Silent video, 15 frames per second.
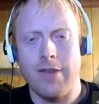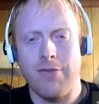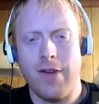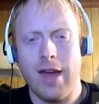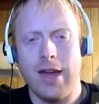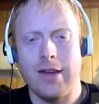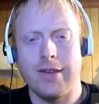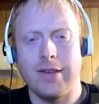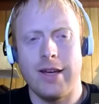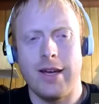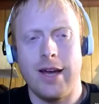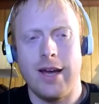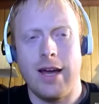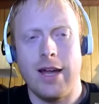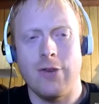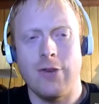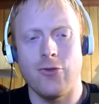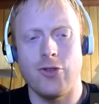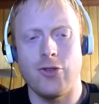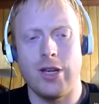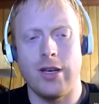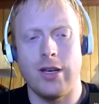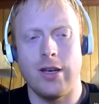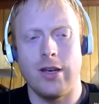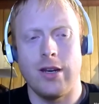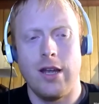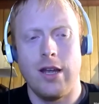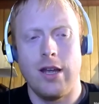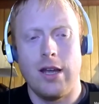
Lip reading: They've had hydrogen